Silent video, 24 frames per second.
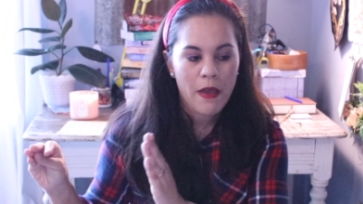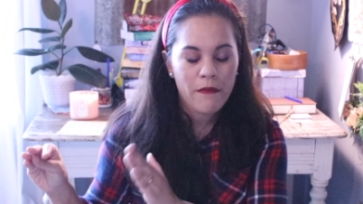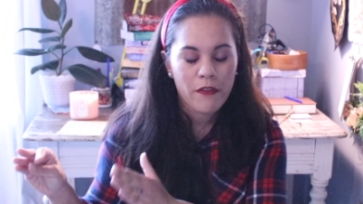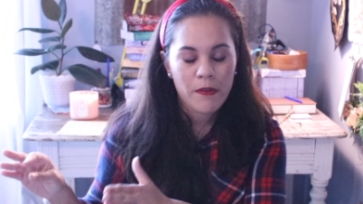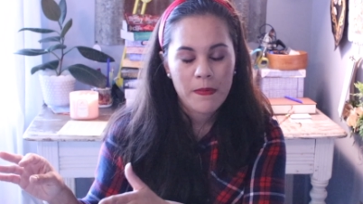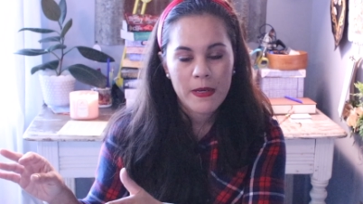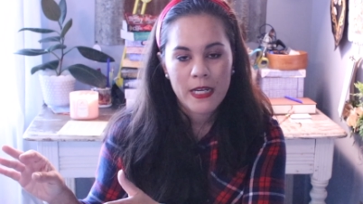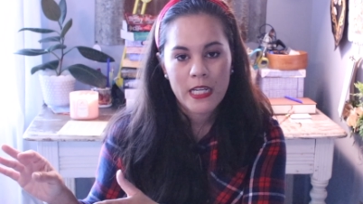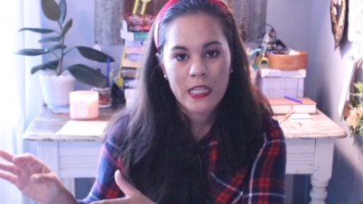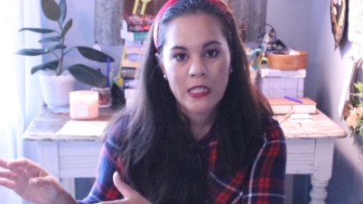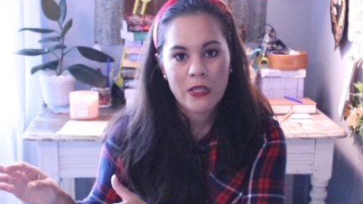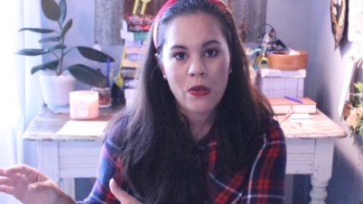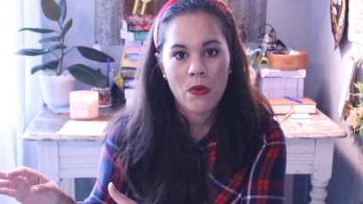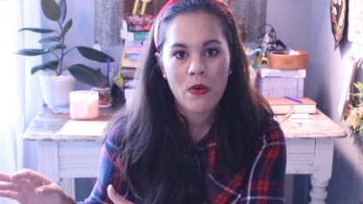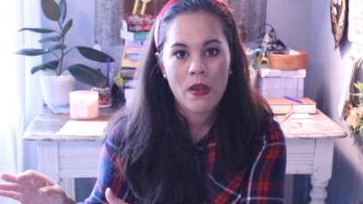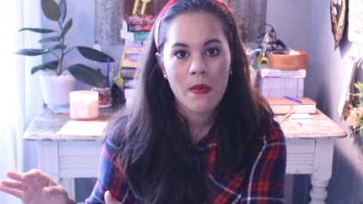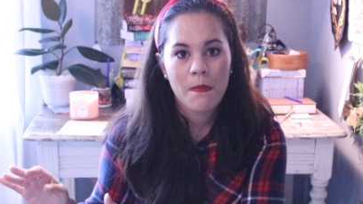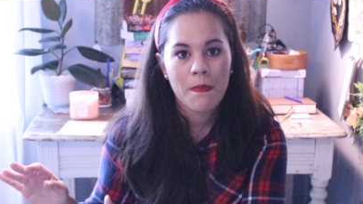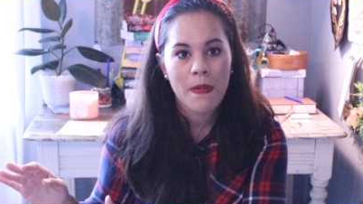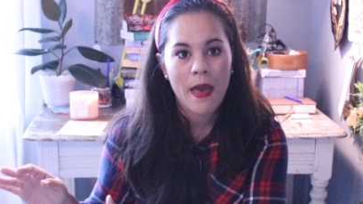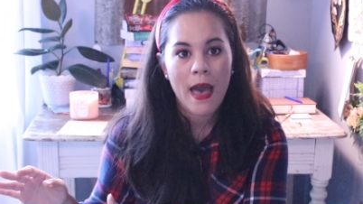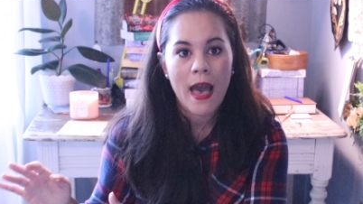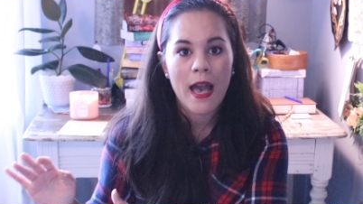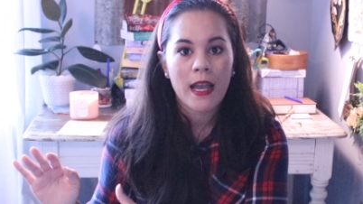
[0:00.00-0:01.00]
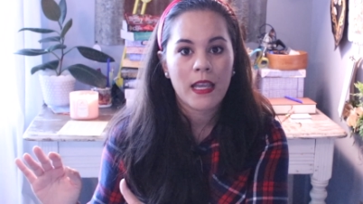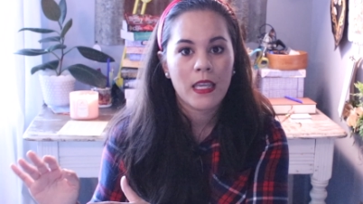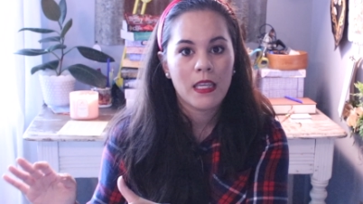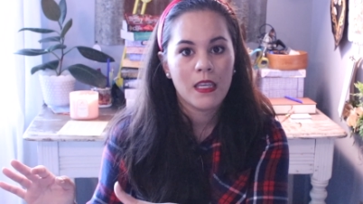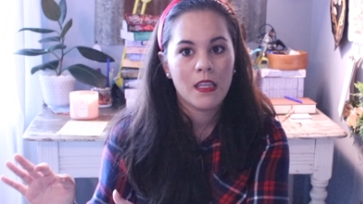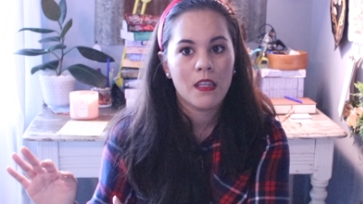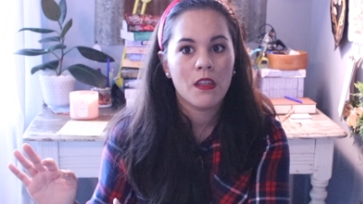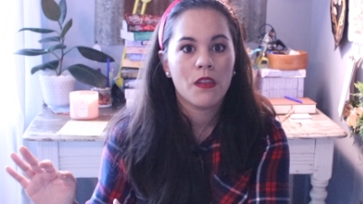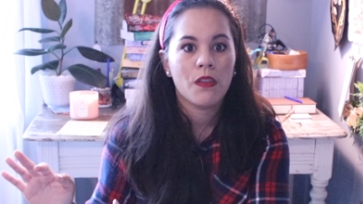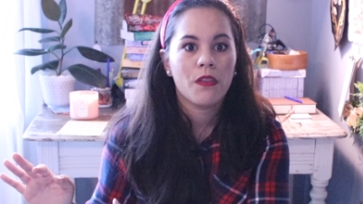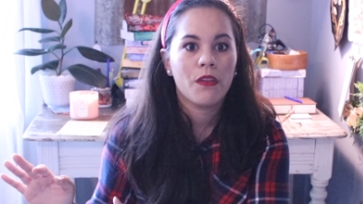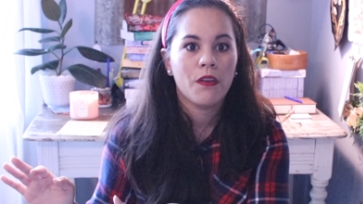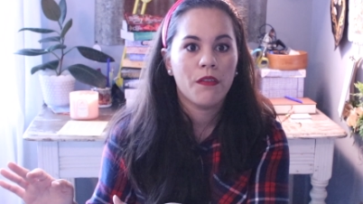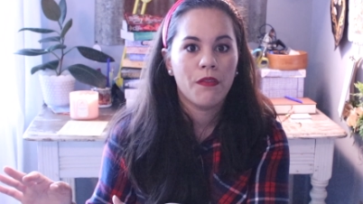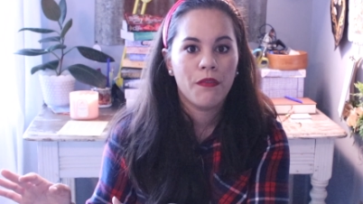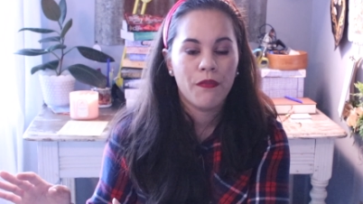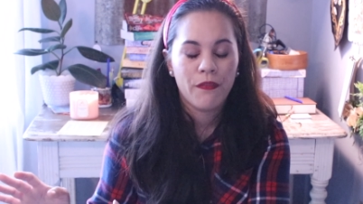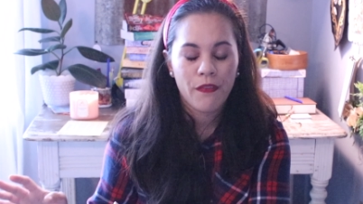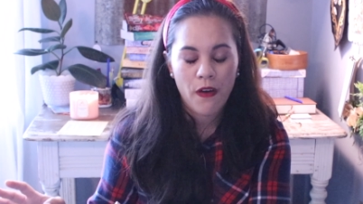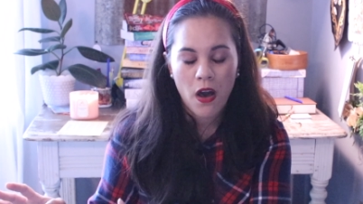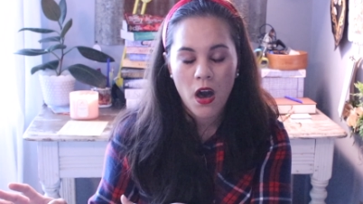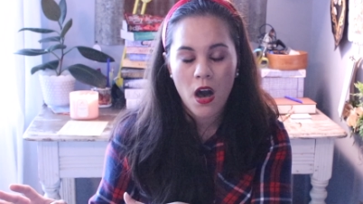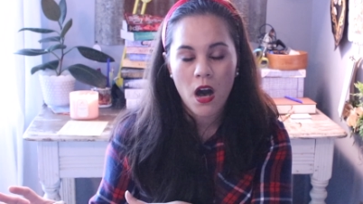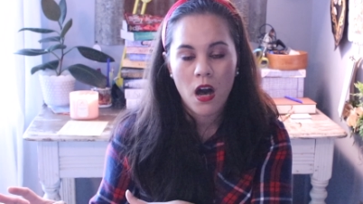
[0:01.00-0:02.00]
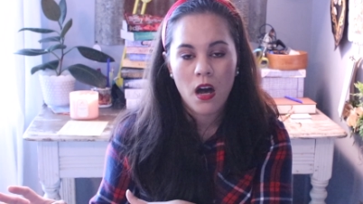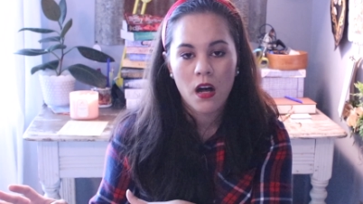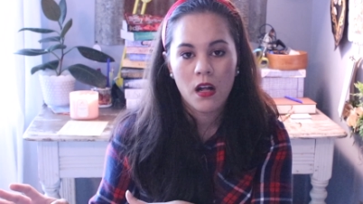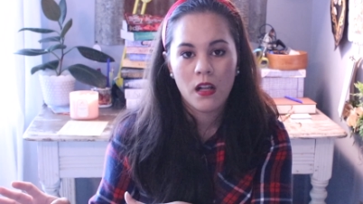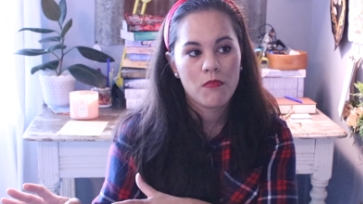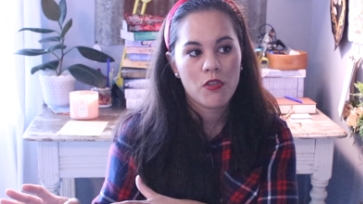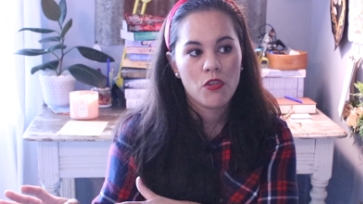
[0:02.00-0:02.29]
everybody's going back in the fall.